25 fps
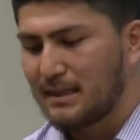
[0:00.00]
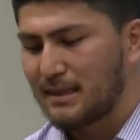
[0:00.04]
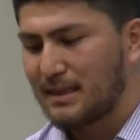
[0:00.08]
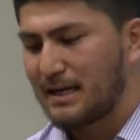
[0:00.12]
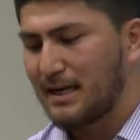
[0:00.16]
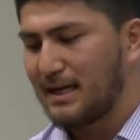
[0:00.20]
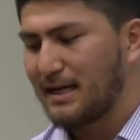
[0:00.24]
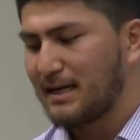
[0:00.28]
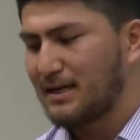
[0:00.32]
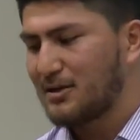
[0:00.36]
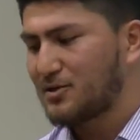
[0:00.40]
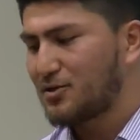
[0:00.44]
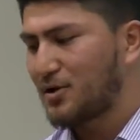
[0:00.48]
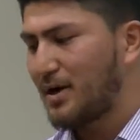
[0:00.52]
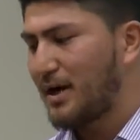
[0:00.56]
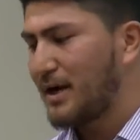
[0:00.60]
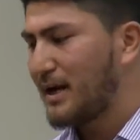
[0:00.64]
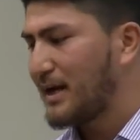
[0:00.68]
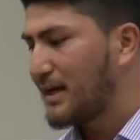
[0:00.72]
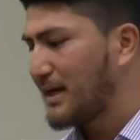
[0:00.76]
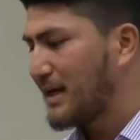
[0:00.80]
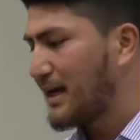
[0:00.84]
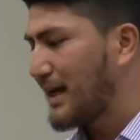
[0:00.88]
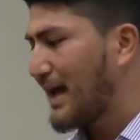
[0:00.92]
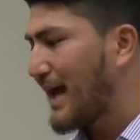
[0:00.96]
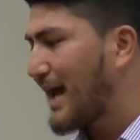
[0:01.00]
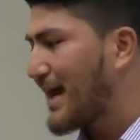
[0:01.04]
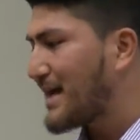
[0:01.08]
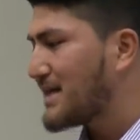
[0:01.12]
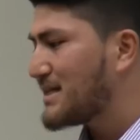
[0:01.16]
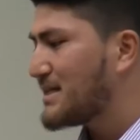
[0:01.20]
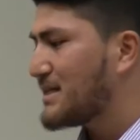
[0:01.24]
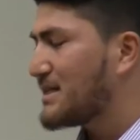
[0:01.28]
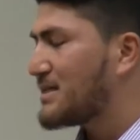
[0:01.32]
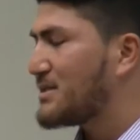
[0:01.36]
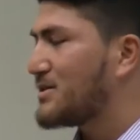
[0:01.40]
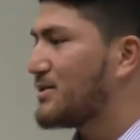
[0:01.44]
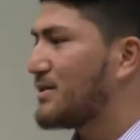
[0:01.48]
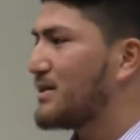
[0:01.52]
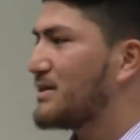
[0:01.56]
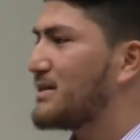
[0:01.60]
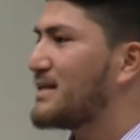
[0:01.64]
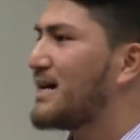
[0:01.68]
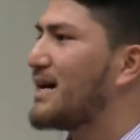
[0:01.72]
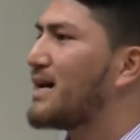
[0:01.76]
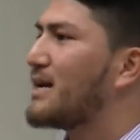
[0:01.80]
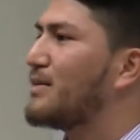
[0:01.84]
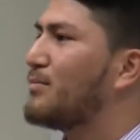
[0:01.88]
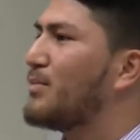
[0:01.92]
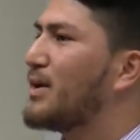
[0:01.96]
They try and get access to the
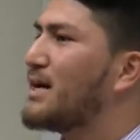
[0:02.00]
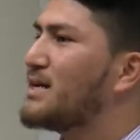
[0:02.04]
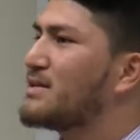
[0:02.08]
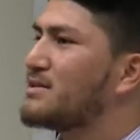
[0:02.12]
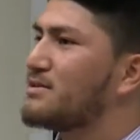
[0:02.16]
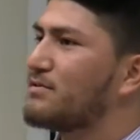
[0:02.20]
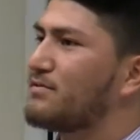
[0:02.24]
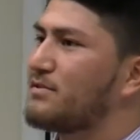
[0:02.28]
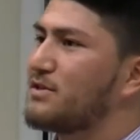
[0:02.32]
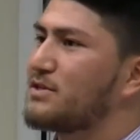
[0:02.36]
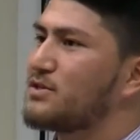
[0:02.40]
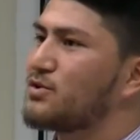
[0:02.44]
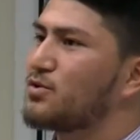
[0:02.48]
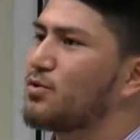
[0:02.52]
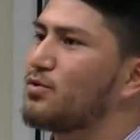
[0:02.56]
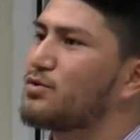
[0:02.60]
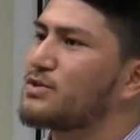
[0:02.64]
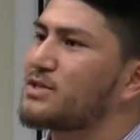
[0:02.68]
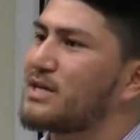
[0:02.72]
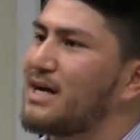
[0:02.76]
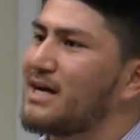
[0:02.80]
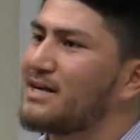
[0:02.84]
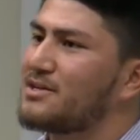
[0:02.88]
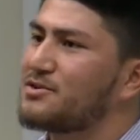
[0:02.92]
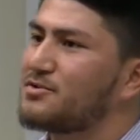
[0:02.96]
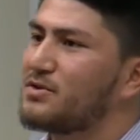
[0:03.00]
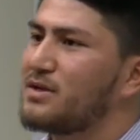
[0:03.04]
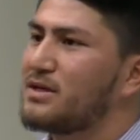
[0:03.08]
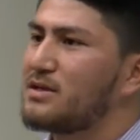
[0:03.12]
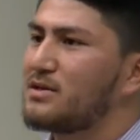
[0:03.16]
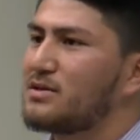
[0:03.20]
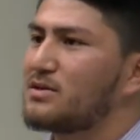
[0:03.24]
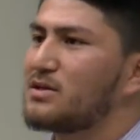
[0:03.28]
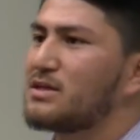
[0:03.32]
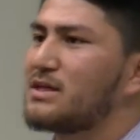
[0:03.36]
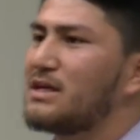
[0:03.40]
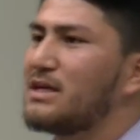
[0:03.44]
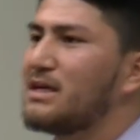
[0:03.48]
database of the source country to